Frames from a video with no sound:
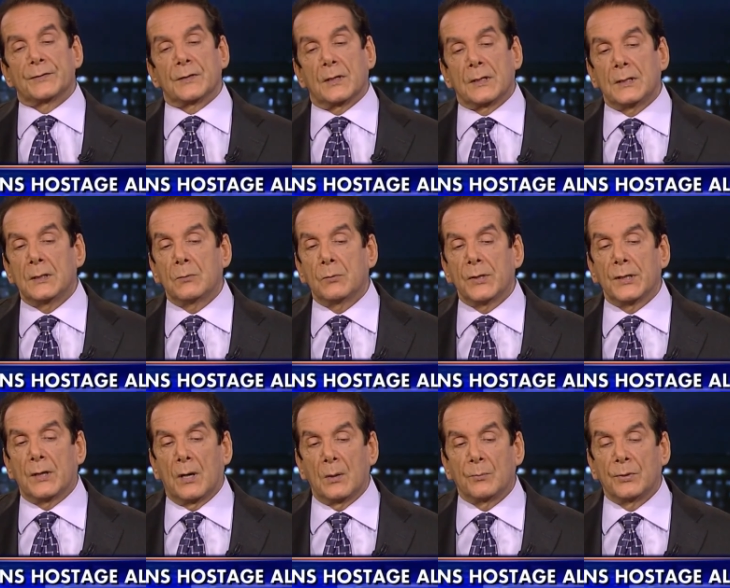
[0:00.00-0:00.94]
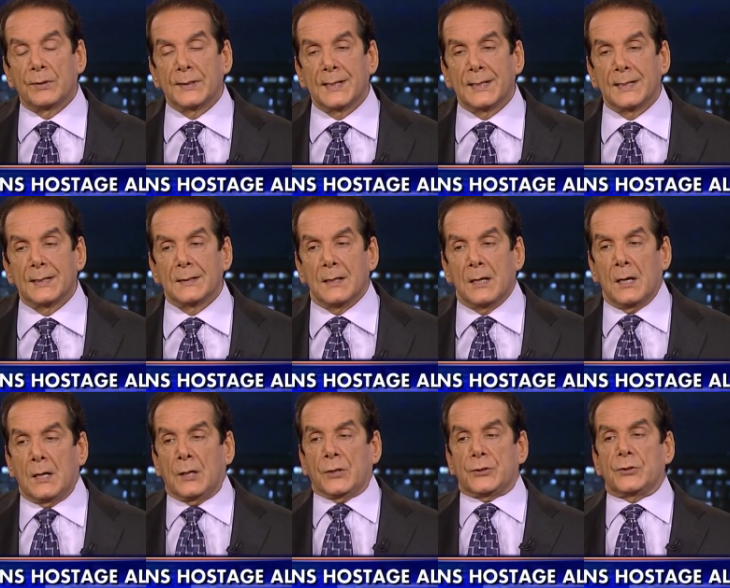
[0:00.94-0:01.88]
So here we are bringing in
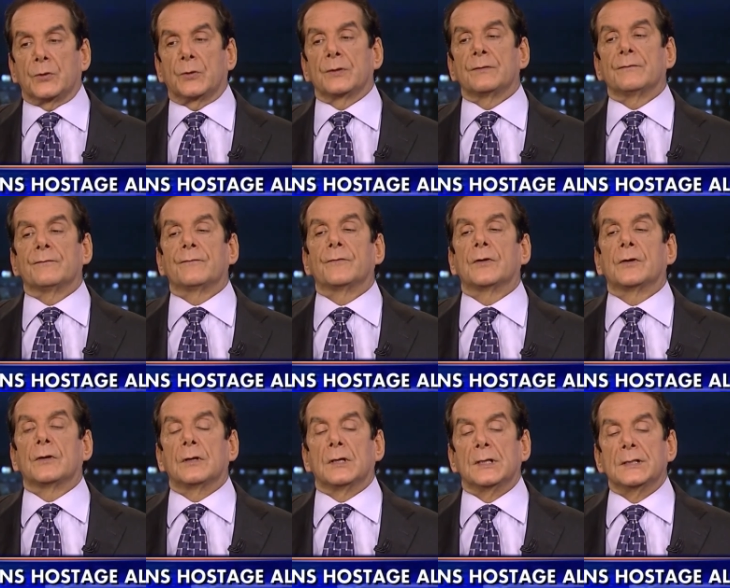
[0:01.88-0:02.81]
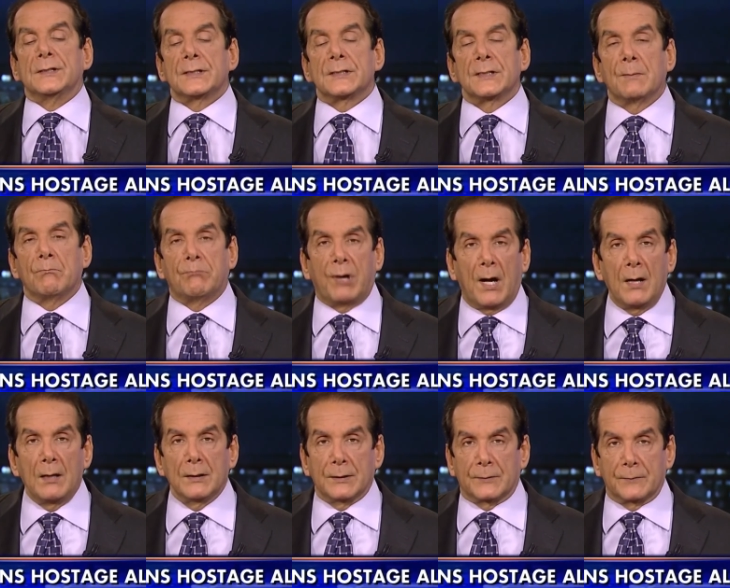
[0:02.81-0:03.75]
Jordan for
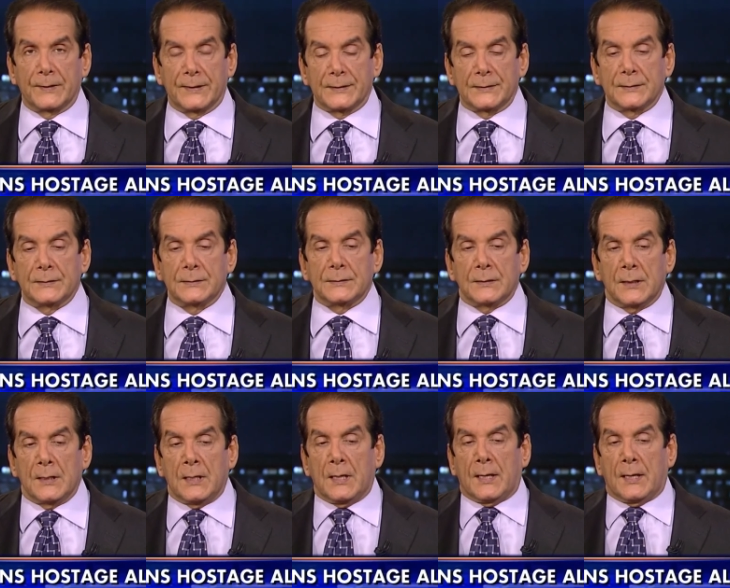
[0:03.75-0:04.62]
symbolic reasons,